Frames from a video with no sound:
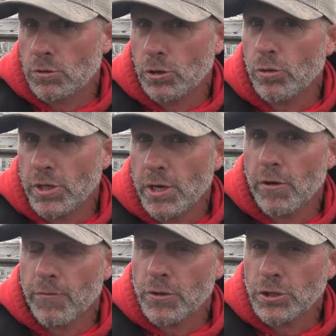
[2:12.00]
two a
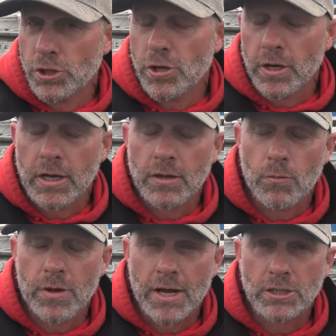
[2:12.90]
year for the Chinook. And
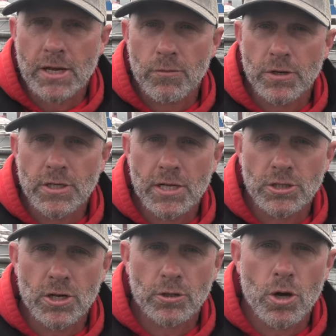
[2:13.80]
then we actually have a
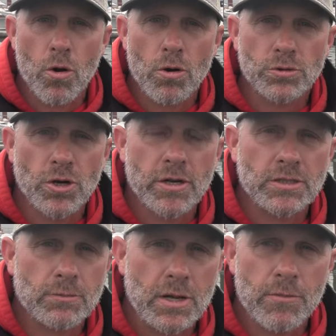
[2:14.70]
retention on coho starting
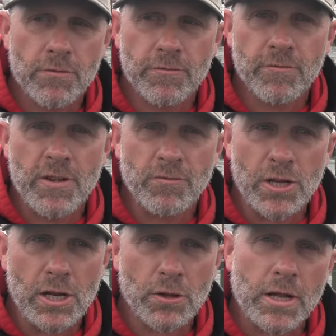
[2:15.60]
September
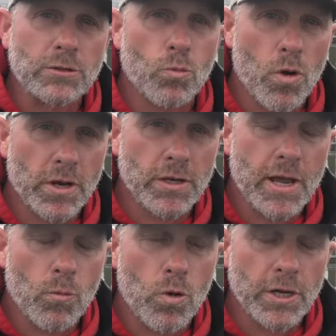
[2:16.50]
15th, and that's one a
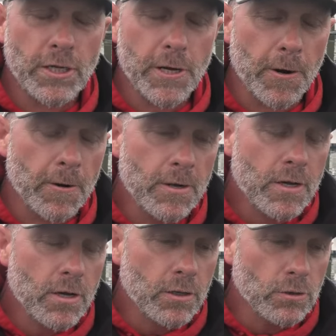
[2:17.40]
day, one a year.
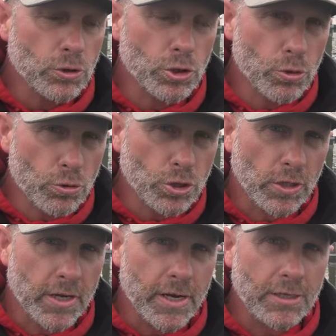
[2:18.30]

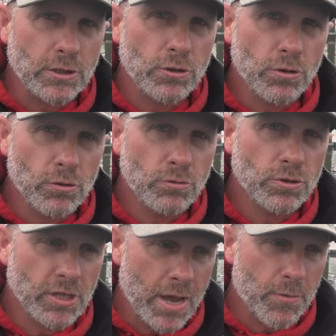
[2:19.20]
Usually it's a two
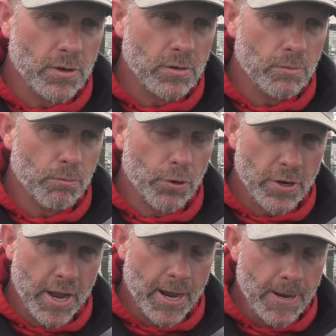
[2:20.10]
salmon per
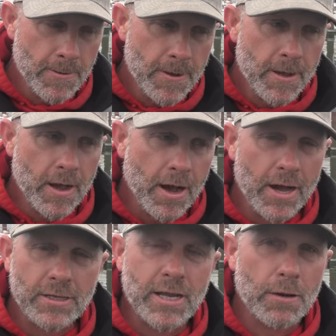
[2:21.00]
day,
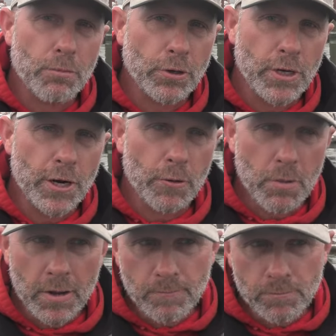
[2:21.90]
uh, 10 per year,
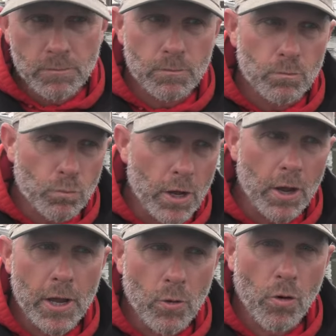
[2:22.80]
but
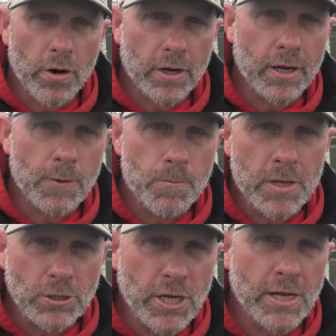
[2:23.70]
uh, in Oregon,
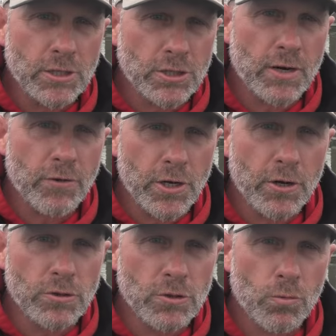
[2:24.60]
it changes every
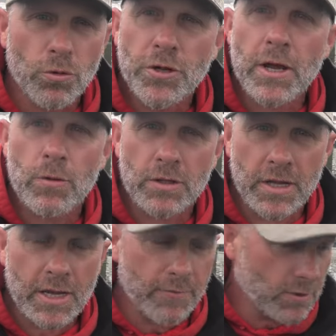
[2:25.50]
year, so we'll take what
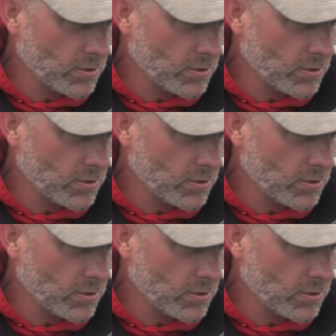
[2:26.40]
they give